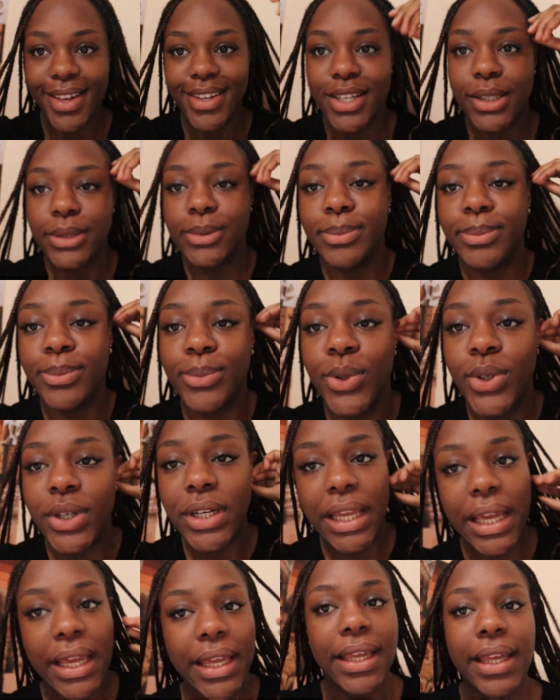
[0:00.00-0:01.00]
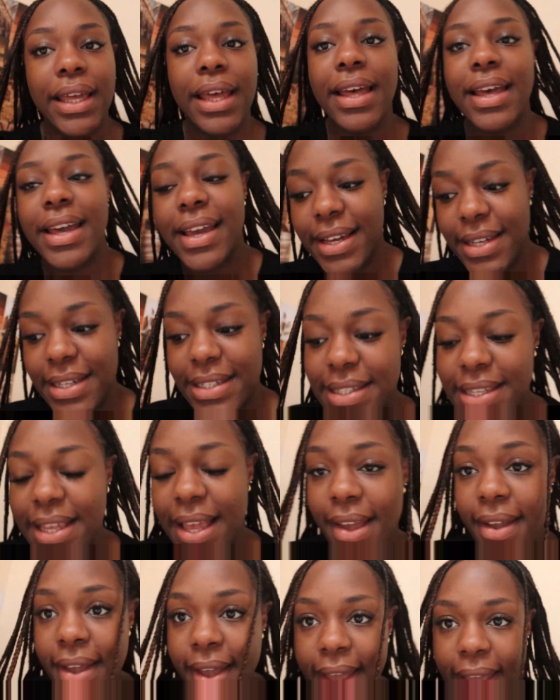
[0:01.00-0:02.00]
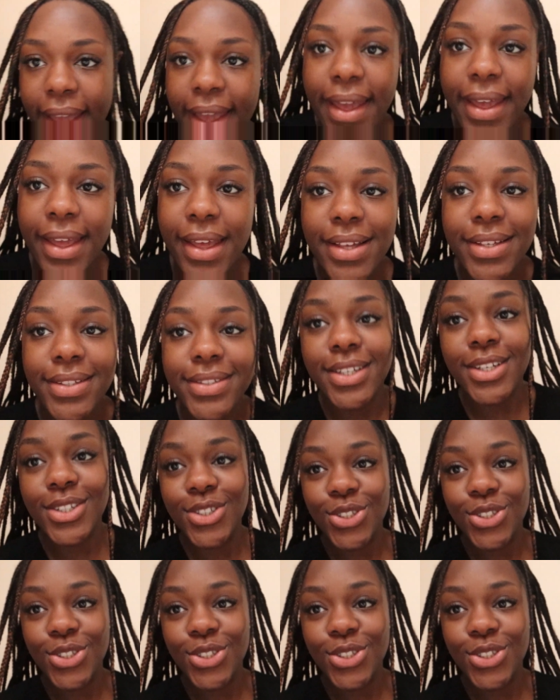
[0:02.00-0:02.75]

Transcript: Good morning, guys. It is